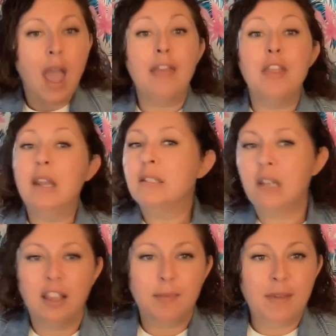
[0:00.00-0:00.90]
And then it's going
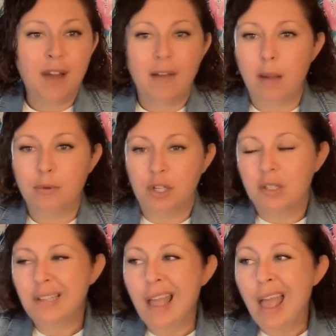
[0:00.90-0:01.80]
to give me 5
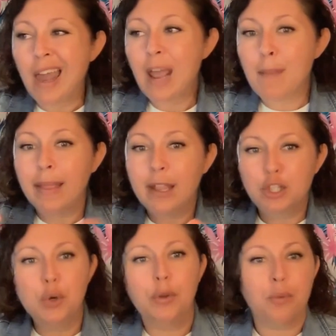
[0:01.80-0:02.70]
options. And I might like
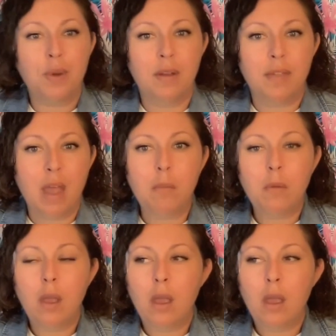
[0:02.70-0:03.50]
2 or 3 of them,